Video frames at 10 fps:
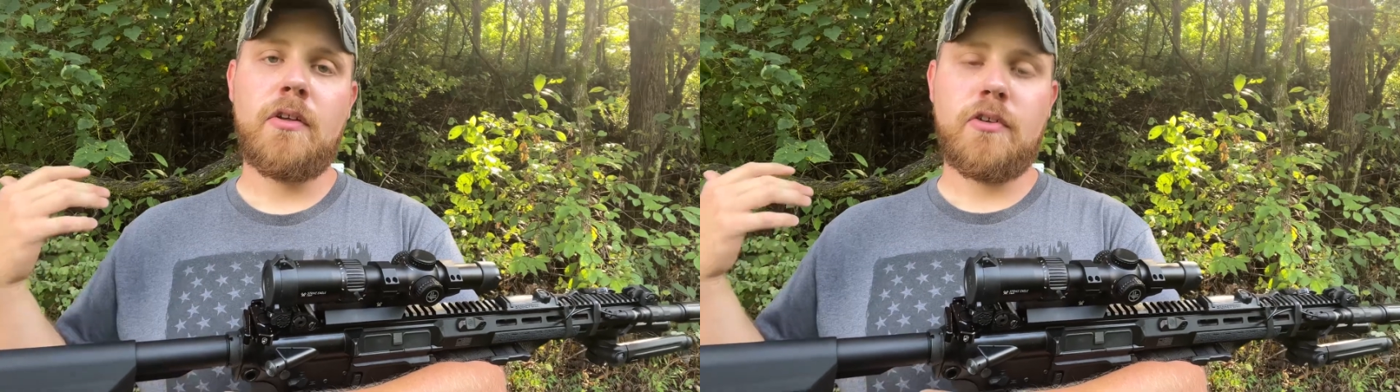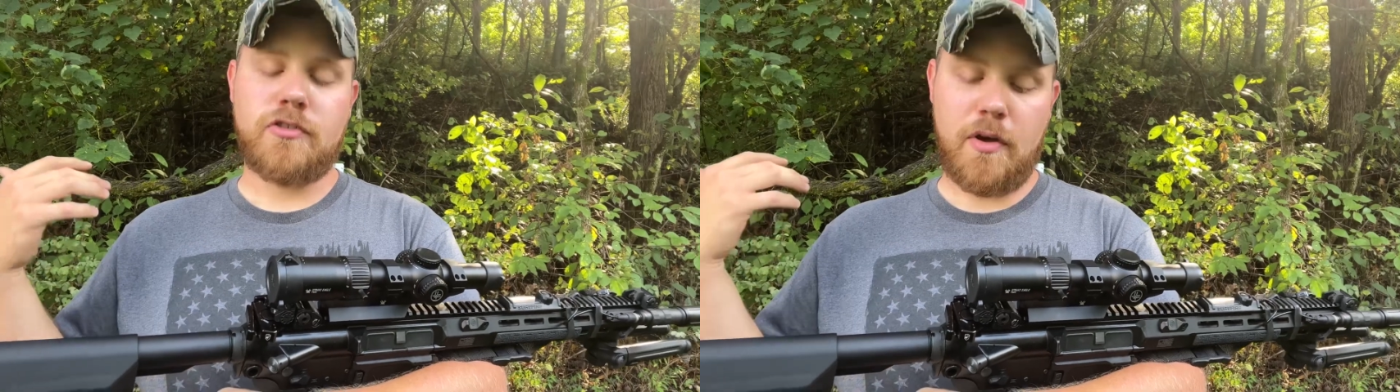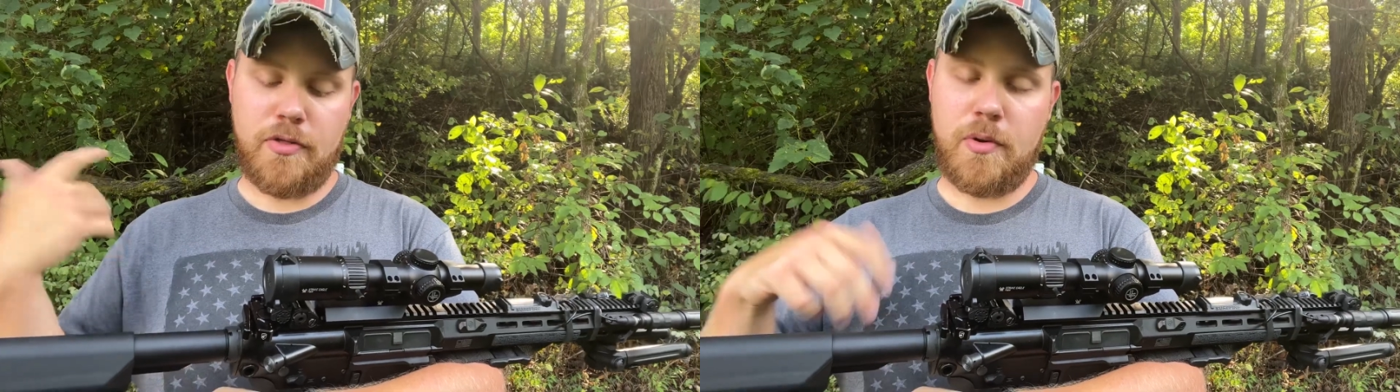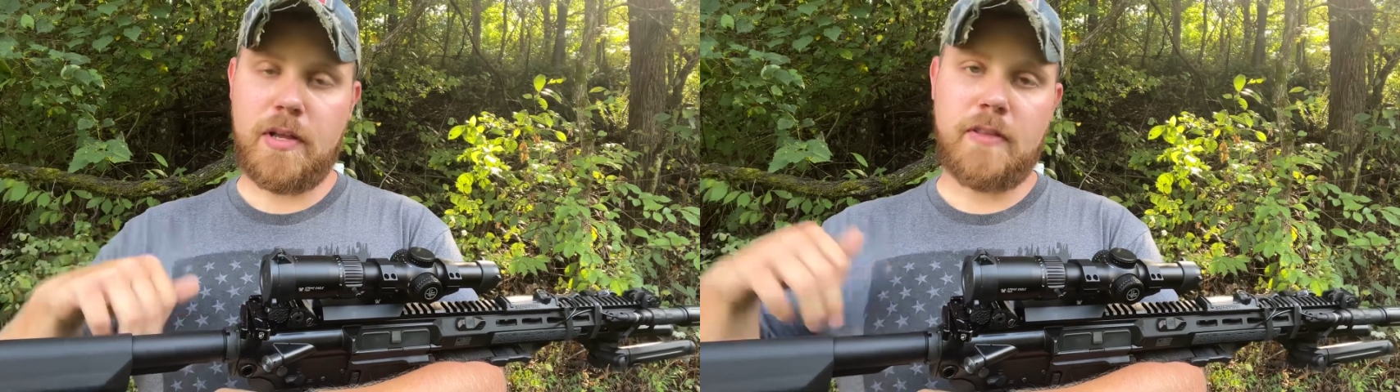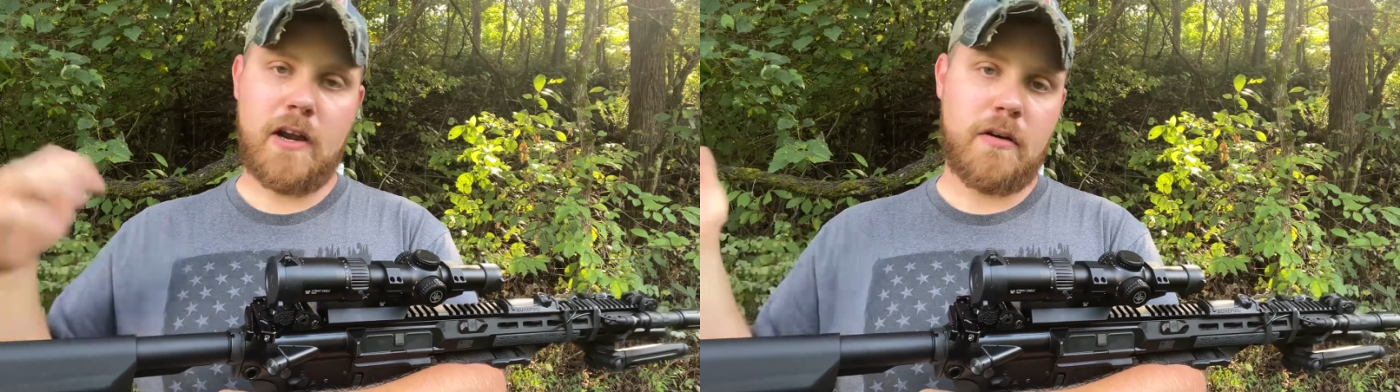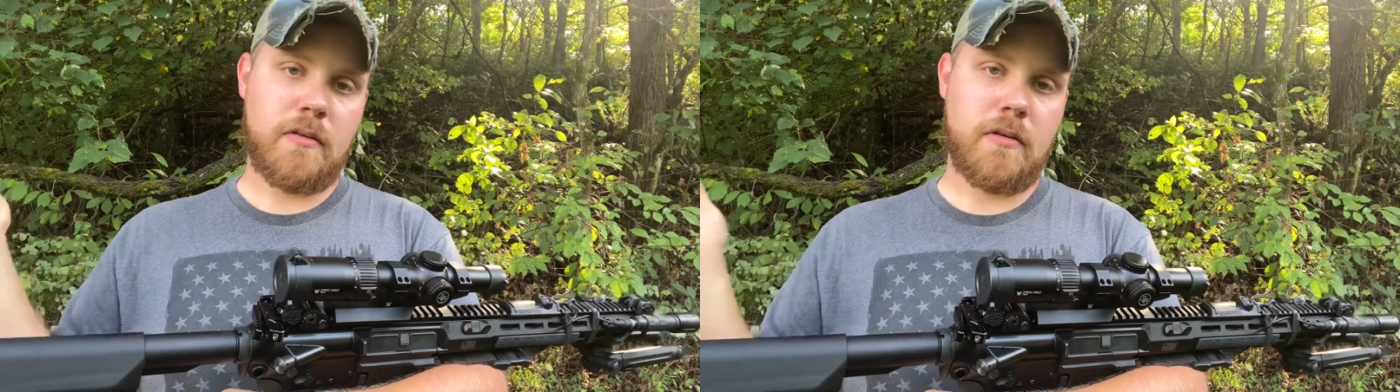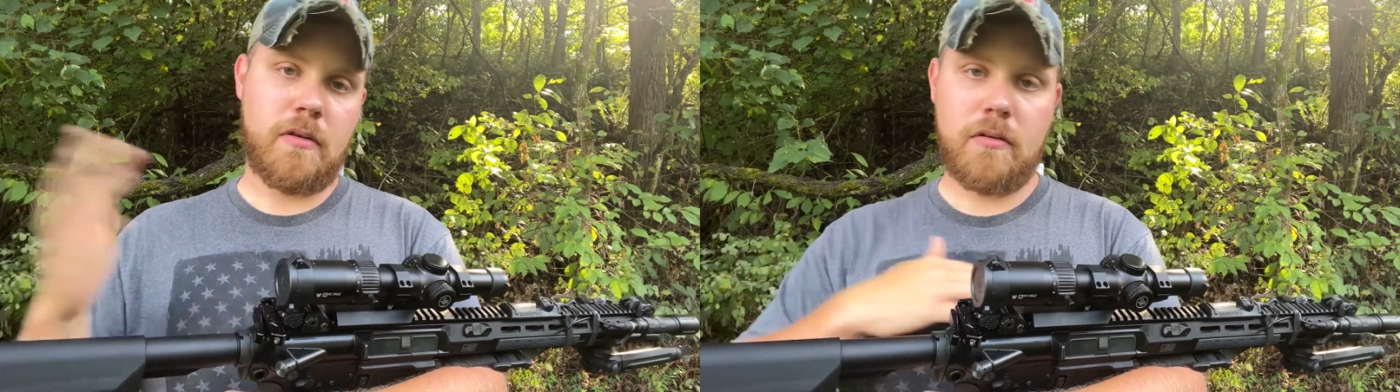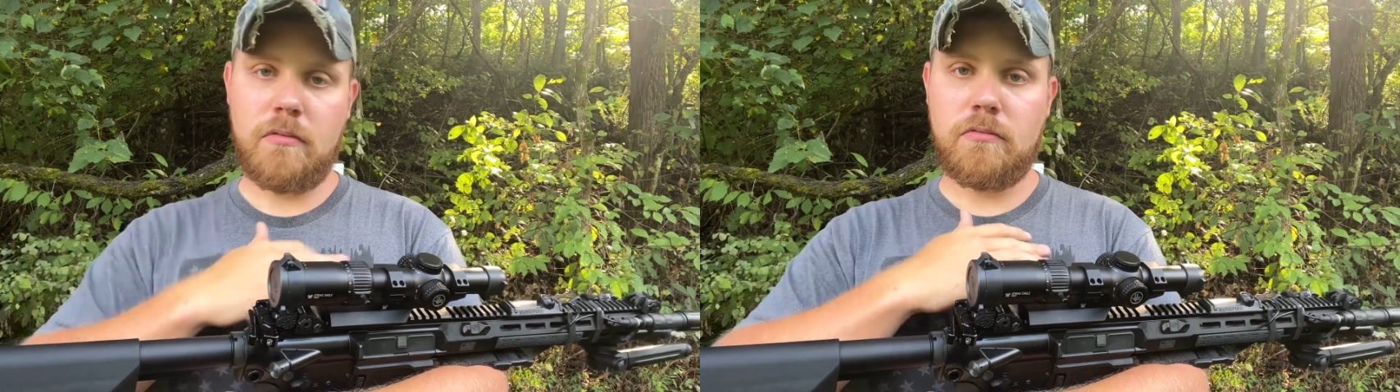So I threw it in there,
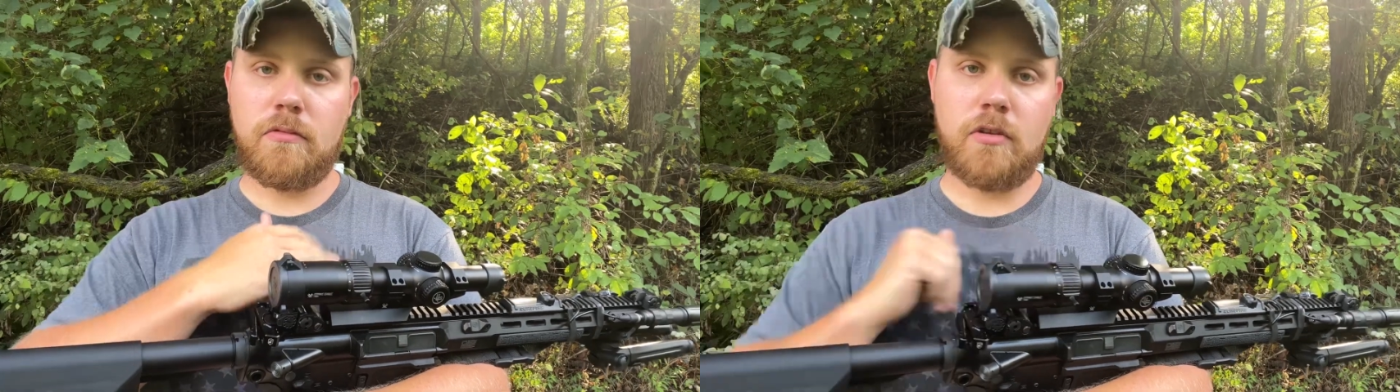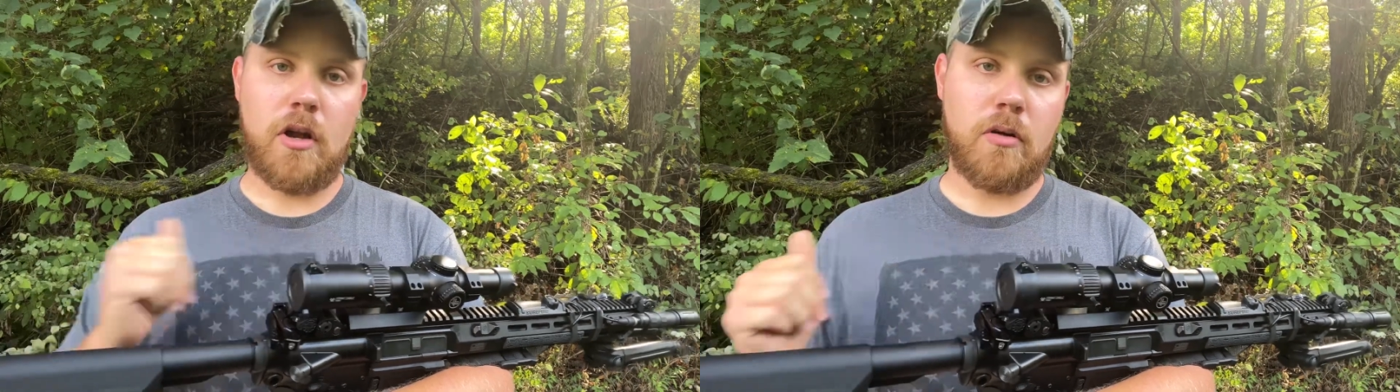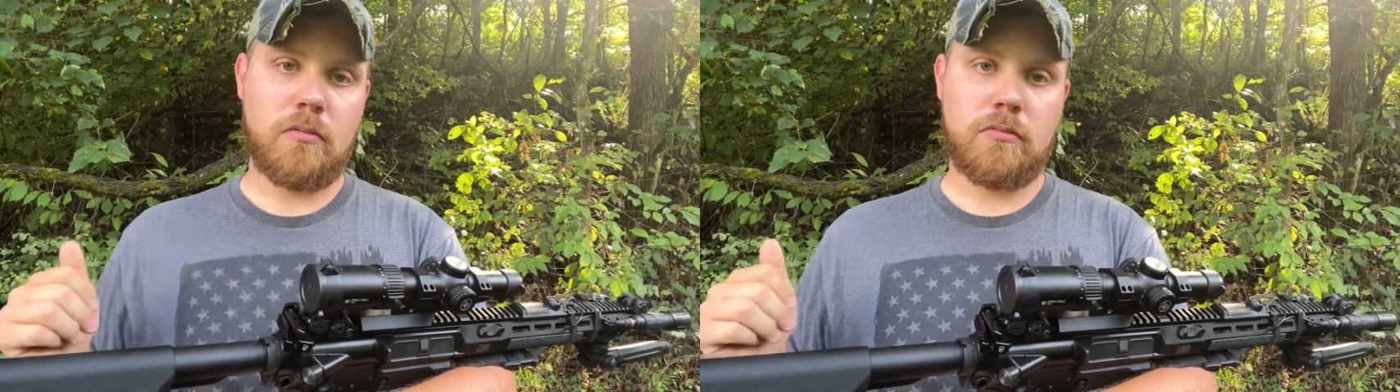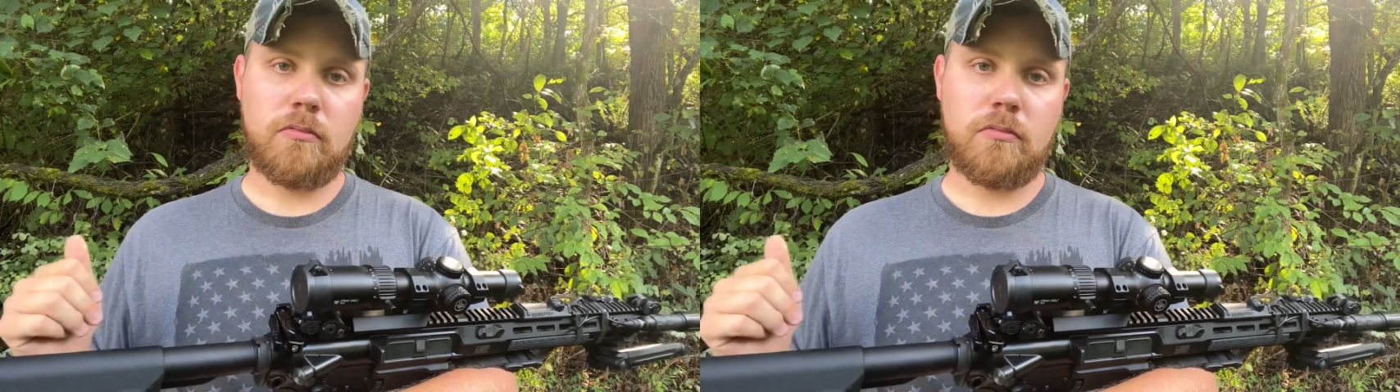you know,